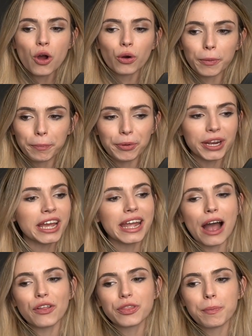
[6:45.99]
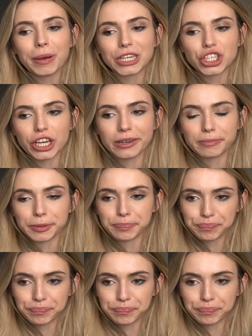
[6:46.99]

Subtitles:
We're bringing out the bishop.